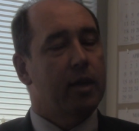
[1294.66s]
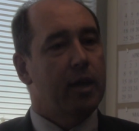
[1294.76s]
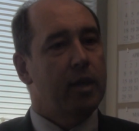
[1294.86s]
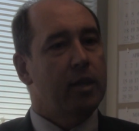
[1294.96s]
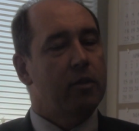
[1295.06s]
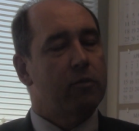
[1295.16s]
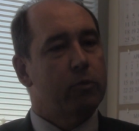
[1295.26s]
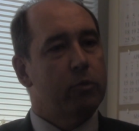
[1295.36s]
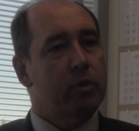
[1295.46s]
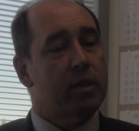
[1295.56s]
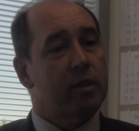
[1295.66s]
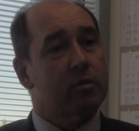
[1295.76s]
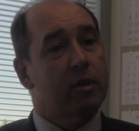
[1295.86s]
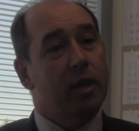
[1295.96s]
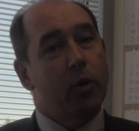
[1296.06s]
and then food and
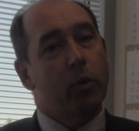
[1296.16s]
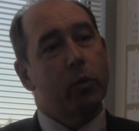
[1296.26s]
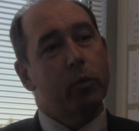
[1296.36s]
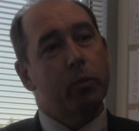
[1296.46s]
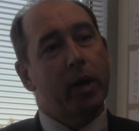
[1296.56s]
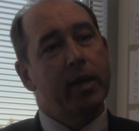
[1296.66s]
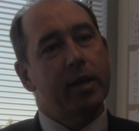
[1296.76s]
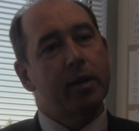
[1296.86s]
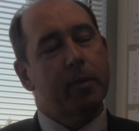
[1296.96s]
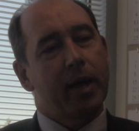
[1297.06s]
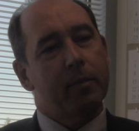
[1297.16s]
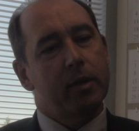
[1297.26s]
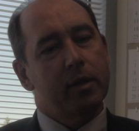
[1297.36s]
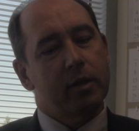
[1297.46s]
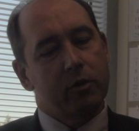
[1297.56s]
things. What might end up
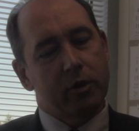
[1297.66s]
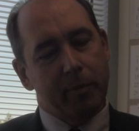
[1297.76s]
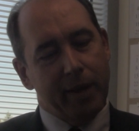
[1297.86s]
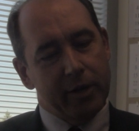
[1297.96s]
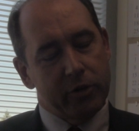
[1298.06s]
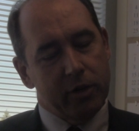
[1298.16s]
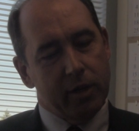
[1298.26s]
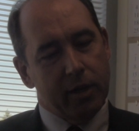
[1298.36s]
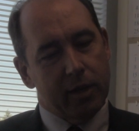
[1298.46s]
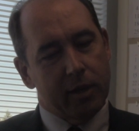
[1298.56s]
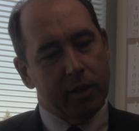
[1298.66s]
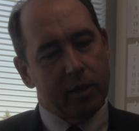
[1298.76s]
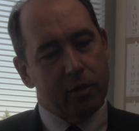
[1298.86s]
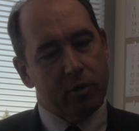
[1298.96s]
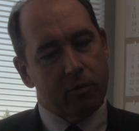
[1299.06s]
happening, and you can imagine at
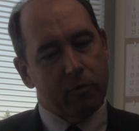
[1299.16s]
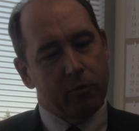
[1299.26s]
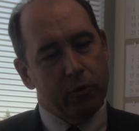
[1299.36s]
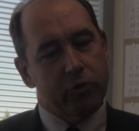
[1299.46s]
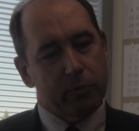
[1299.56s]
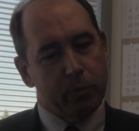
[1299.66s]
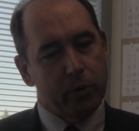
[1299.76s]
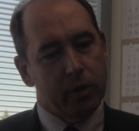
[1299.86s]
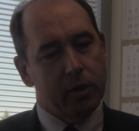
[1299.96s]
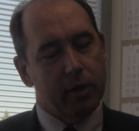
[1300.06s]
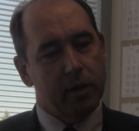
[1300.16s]
this future point,